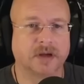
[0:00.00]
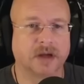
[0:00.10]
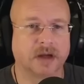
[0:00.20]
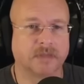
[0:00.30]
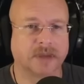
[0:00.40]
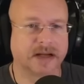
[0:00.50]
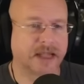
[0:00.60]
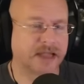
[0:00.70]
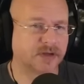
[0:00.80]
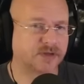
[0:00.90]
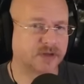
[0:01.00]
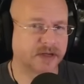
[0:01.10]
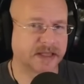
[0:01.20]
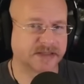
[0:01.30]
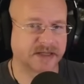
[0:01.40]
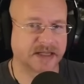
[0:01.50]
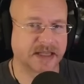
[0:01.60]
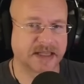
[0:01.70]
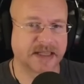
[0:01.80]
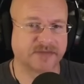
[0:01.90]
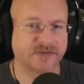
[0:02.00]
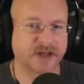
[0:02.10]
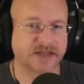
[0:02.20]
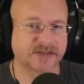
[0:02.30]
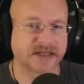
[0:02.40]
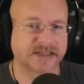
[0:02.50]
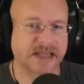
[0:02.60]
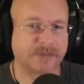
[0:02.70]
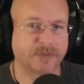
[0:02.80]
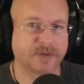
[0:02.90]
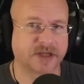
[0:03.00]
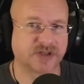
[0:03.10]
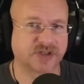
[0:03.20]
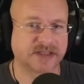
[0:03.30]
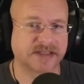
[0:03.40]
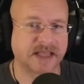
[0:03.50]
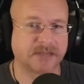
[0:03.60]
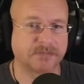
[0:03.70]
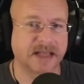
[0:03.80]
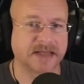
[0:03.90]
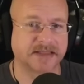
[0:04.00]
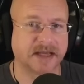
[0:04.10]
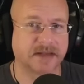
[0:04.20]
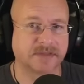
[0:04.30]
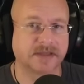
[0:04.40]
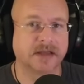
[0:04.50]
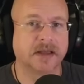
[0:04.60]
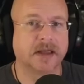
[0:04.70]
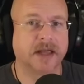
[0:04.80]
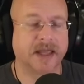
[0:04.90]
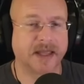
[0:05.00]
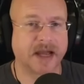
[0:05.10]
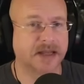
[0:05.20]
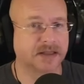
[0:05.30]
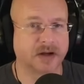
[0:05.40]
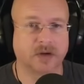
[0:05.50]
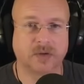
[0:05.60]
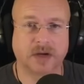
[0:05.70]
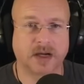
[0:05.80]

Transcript: Um, and I use her as an again for as an example because she said many times, "Hey, I, you know,